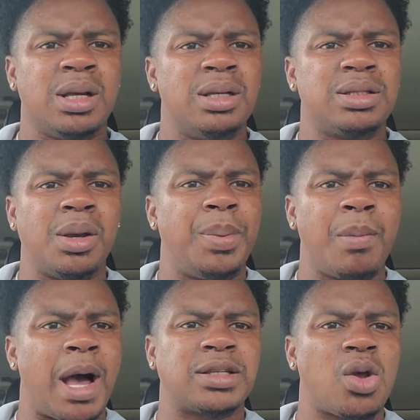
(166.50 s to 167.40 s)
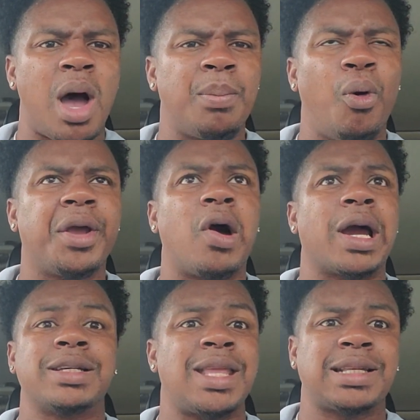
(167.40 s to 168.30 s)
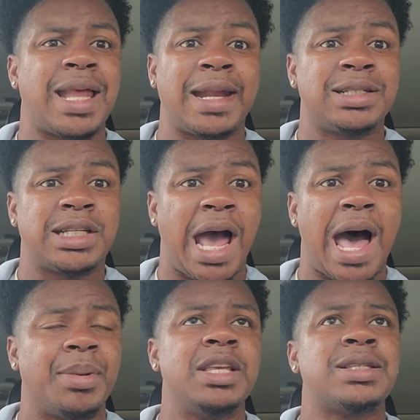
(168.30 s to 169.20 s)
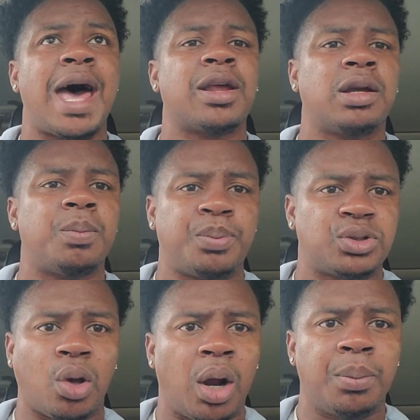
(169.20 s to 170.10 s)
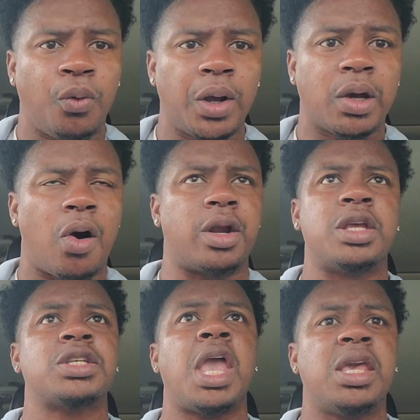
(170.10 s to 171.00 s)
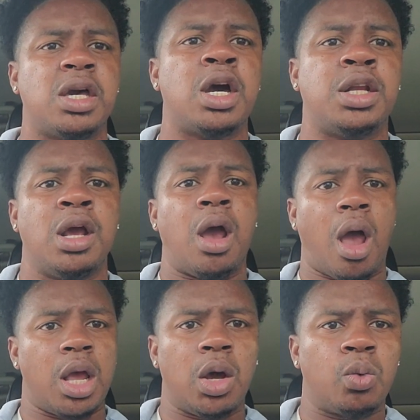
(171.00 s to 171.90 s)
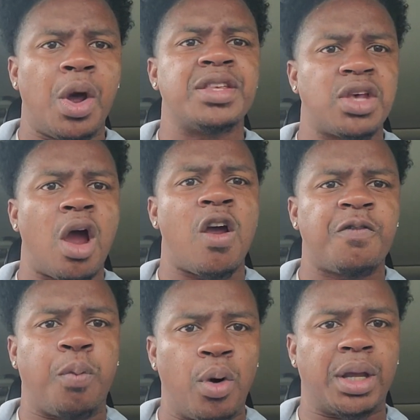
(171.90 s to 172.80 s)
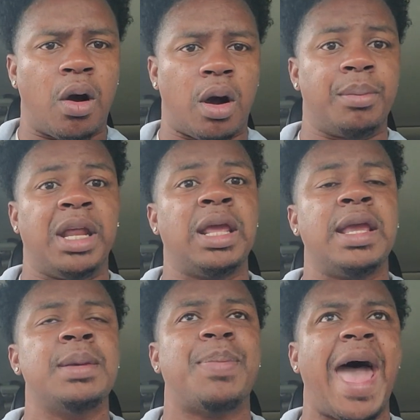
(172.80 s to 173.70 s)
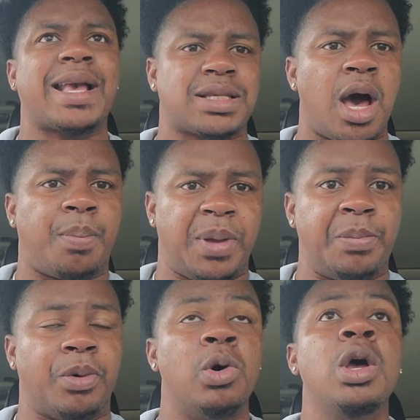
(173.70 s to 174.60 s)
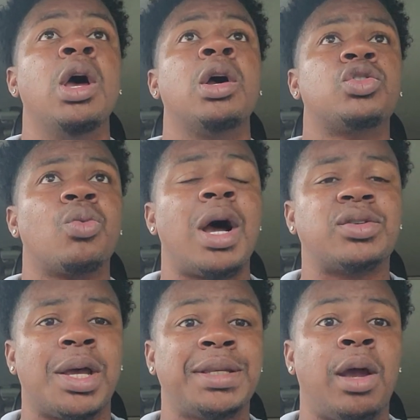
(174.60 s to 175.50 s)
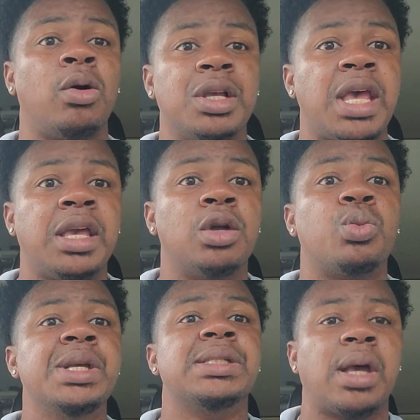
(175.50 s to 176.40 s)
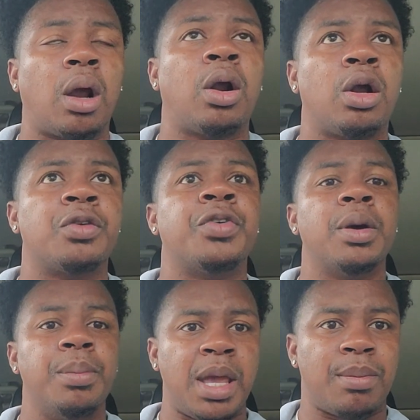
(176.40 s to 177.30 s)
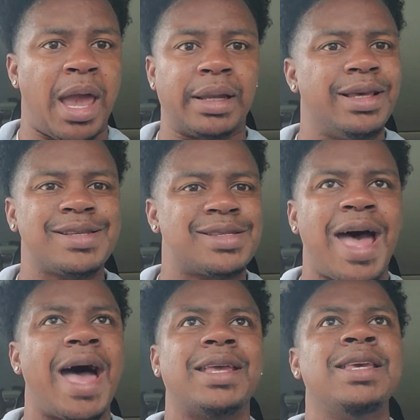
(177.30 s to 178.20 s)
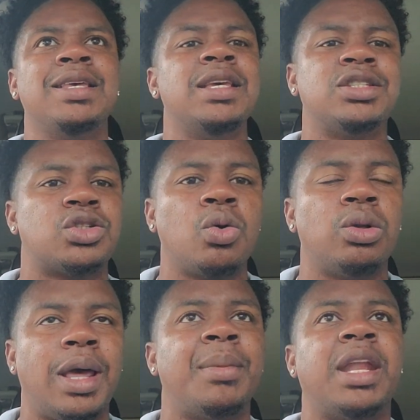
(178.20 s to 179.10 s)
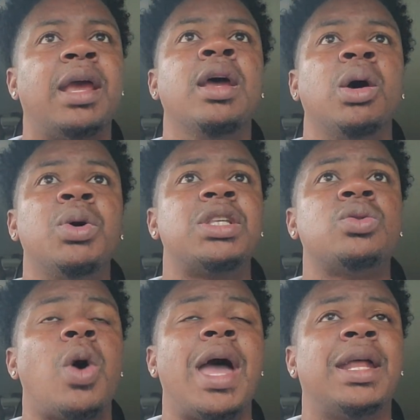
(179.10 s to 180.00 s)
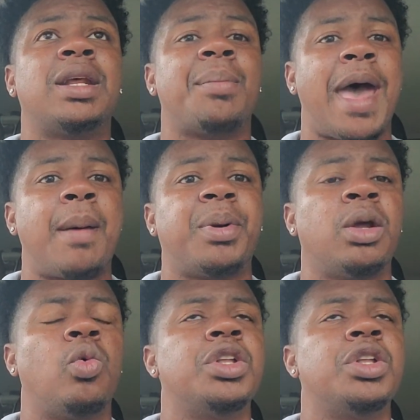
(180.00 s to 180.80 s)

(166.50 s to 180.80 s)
to be my starting point guard because that's not his job. He's not a good starting point guard. He's a good reserve point guard, meaning he backs up people. Montrezl Harrell is a good reserve big man. He's not. He's too limited, which is what ended up happening with